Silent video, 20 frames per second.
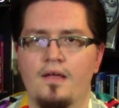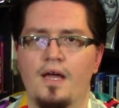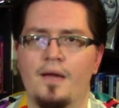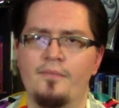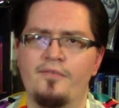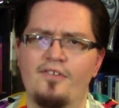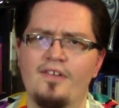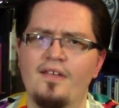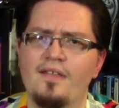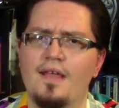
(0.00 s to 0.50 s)

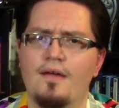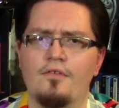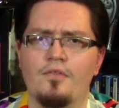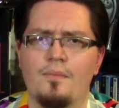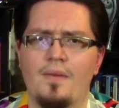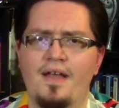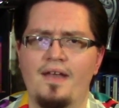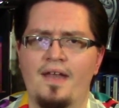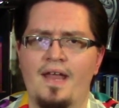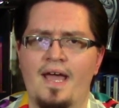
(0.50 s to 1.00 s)
I'm seeing that with
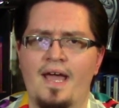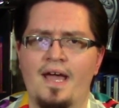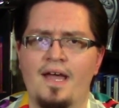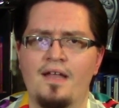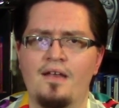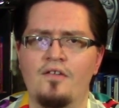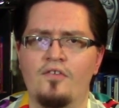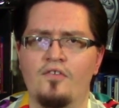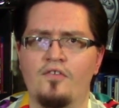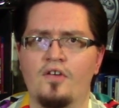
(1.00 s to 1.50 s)
my
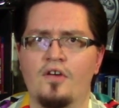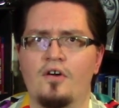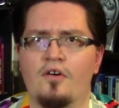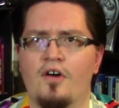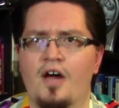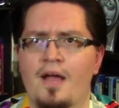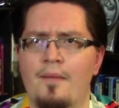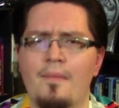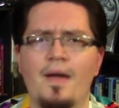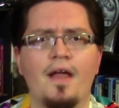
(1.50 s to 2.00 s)
dad,
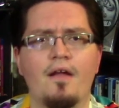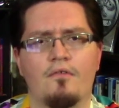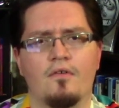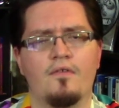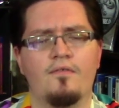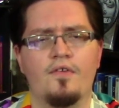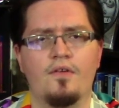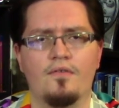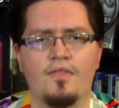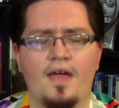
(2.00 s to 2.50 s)
so I might
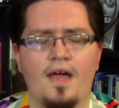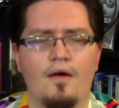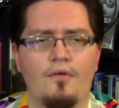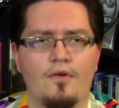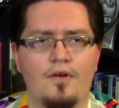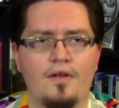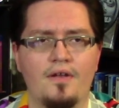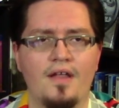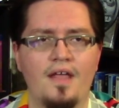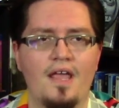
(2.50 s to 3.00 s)
review that
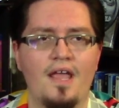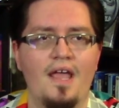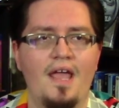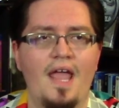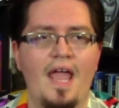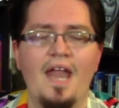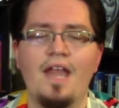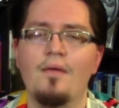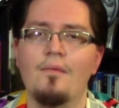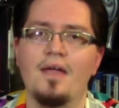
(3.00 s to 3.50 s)
one.
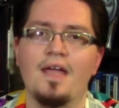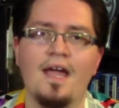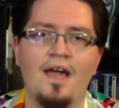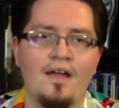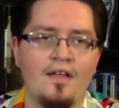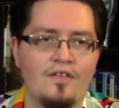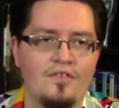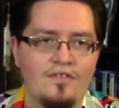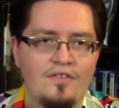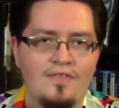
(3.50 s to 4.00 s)
Anyway,
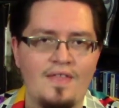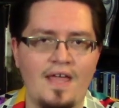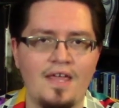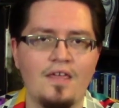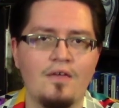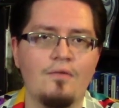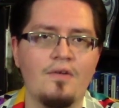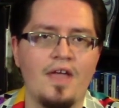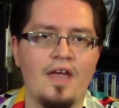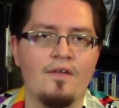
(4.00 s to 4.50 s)
guys,
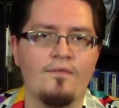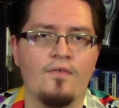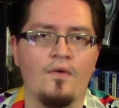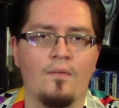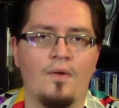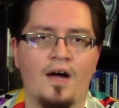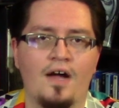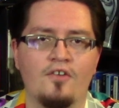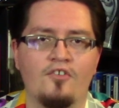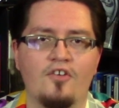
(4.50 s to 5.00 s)
thank you again for
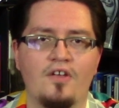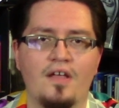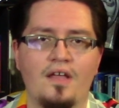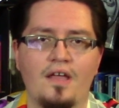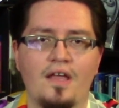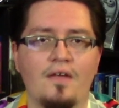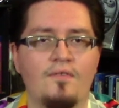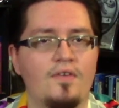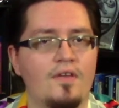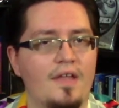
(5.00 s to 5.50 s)

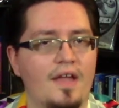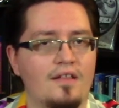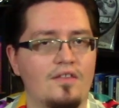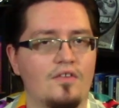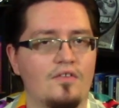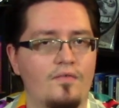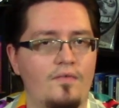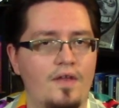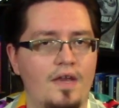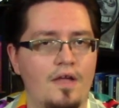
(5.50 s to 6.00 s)
watching. If you like
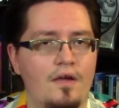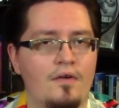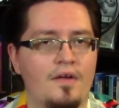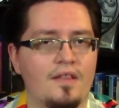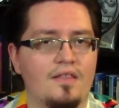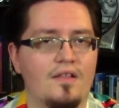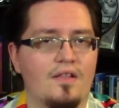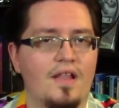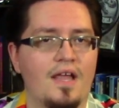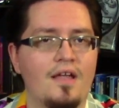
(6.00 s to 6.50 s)
this video,
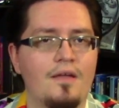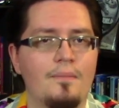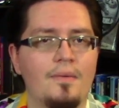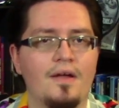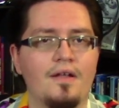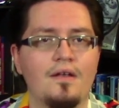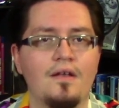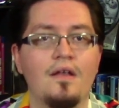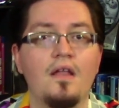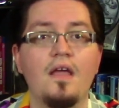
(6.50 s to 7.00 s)
hit the like
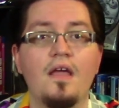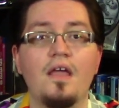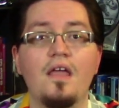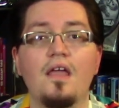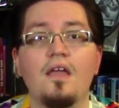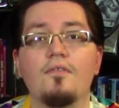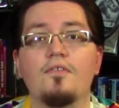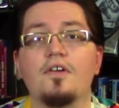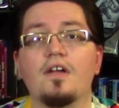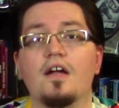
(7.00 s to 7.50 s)
button.
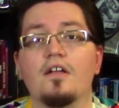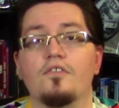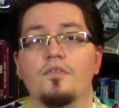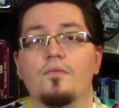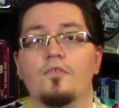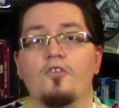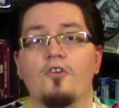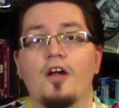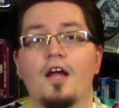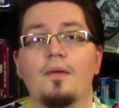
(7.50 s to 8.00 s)
If you're not
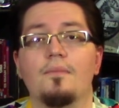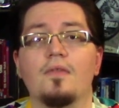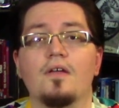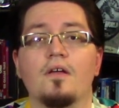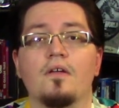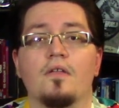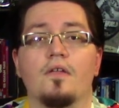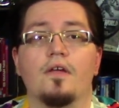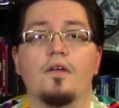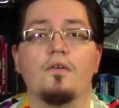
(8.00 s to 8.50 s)
subscribed,
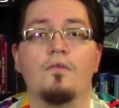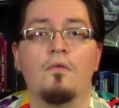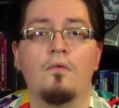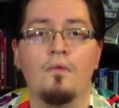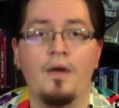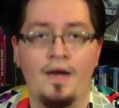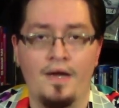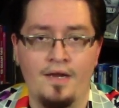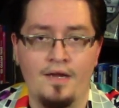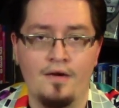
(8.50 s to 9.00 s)
then click
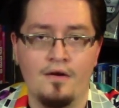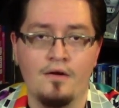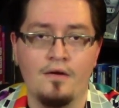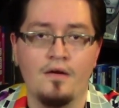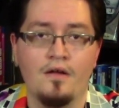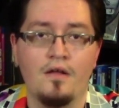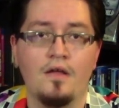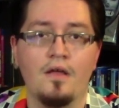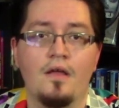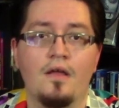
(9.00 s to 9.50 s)
right
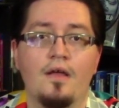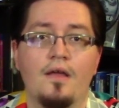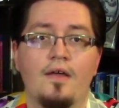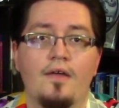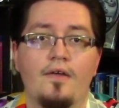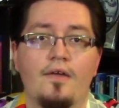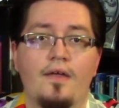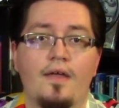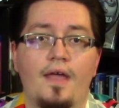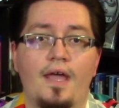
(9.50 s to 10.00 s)
here.
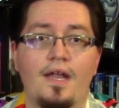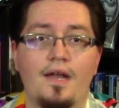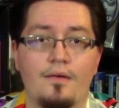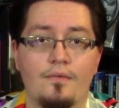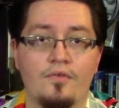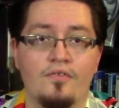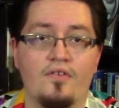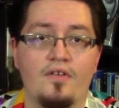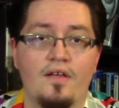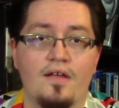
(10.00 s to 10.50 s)
And I
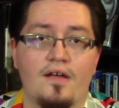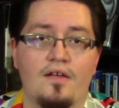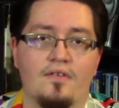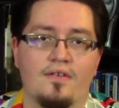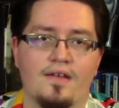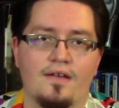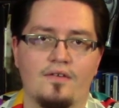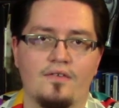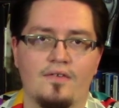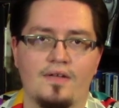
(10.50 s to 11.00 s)
will see you guys
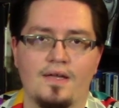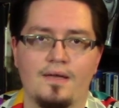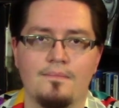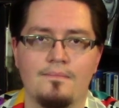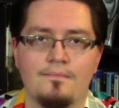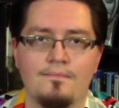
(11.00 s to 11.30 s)
next time.